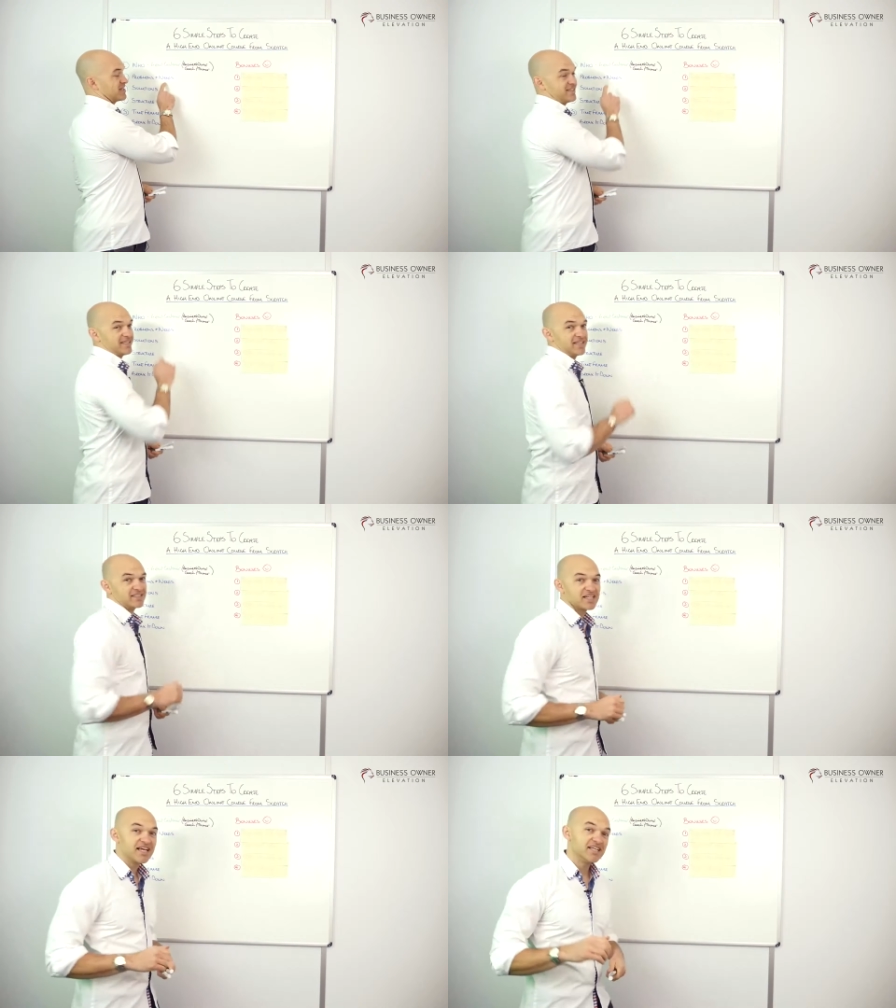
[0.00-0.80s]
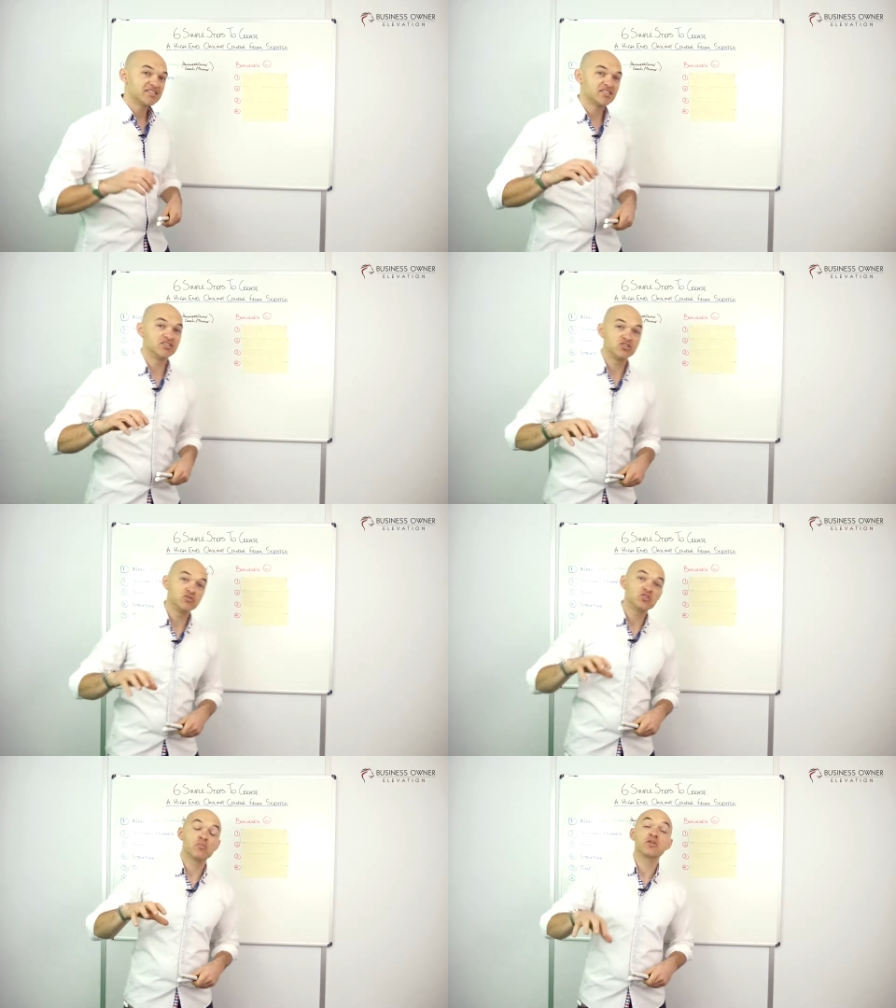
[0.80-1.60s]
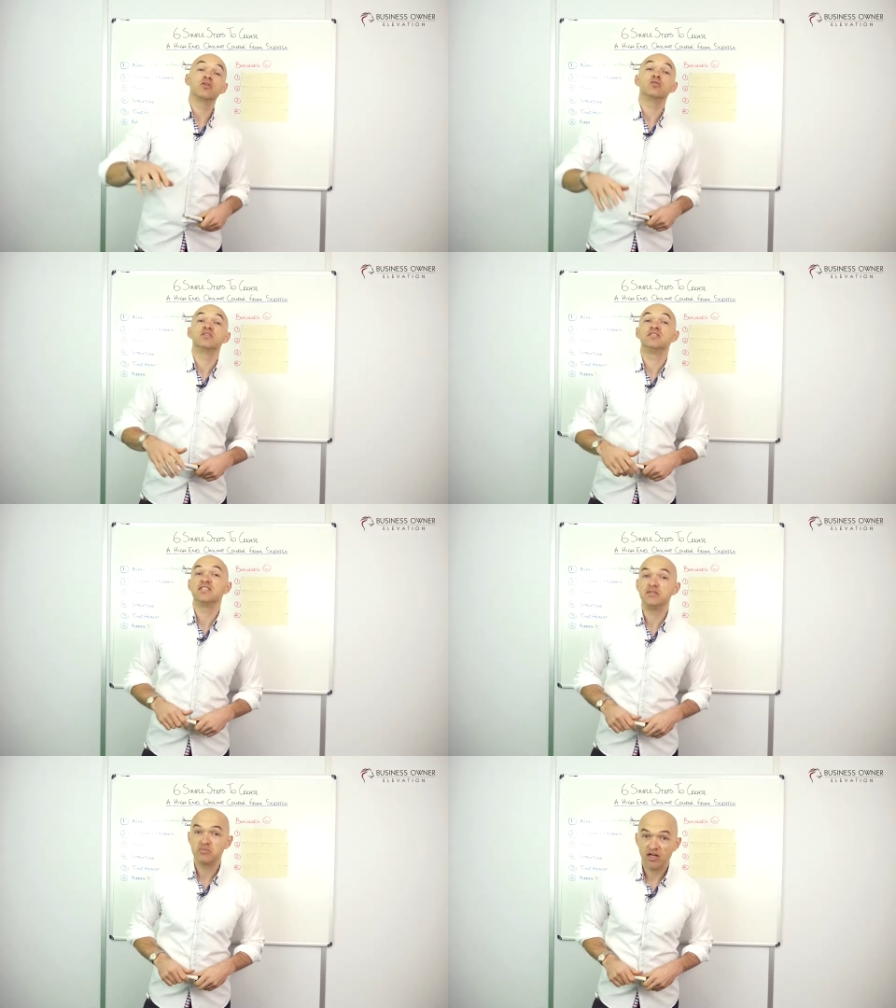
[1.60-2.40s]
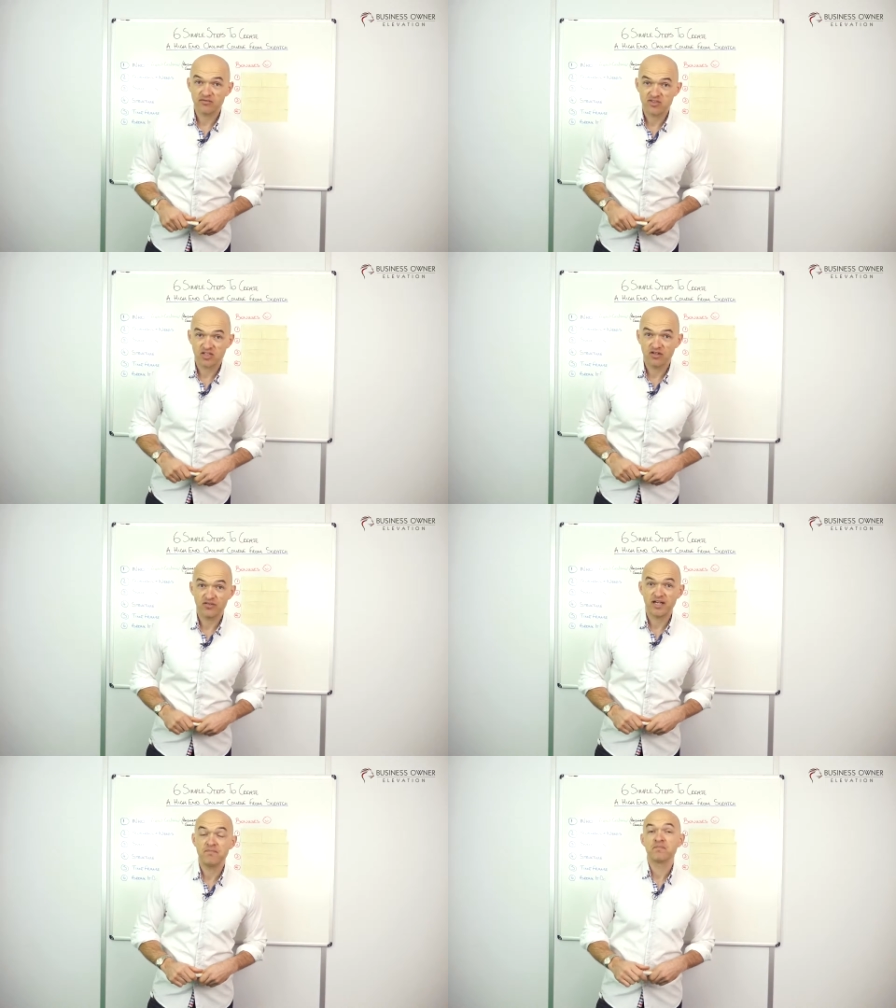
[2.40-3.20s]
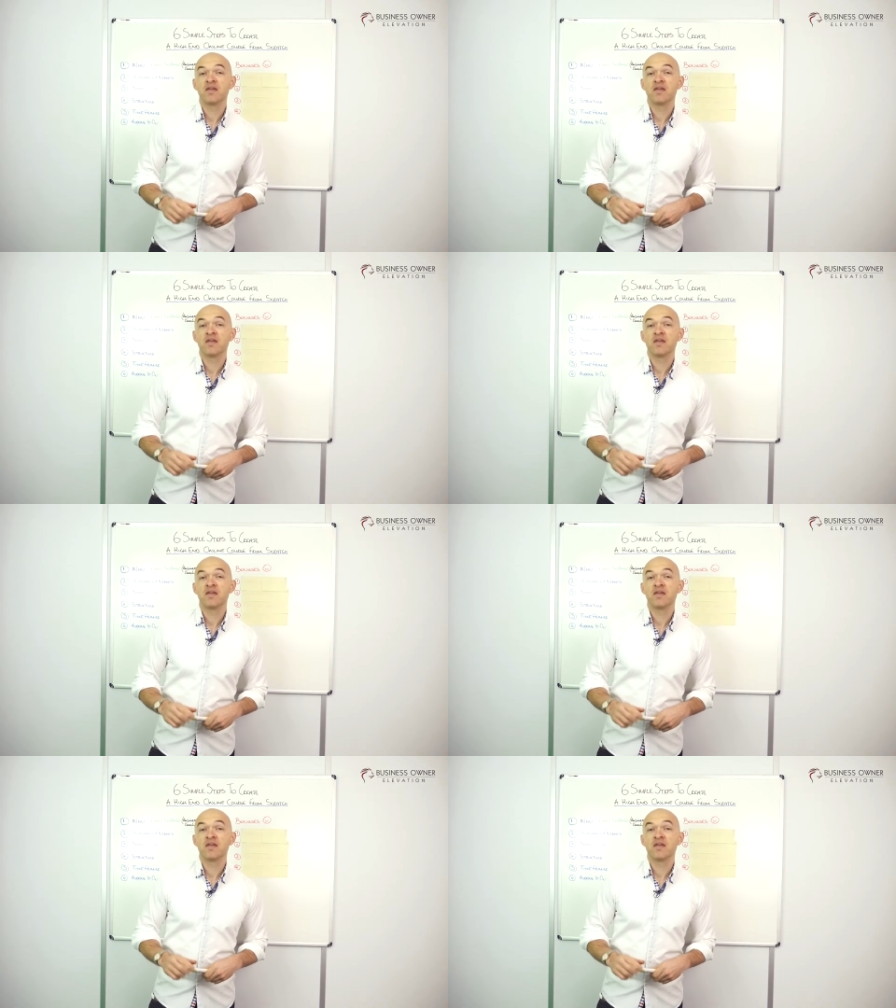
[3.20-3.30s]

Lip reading: and needs is to do something called the deep dive survey.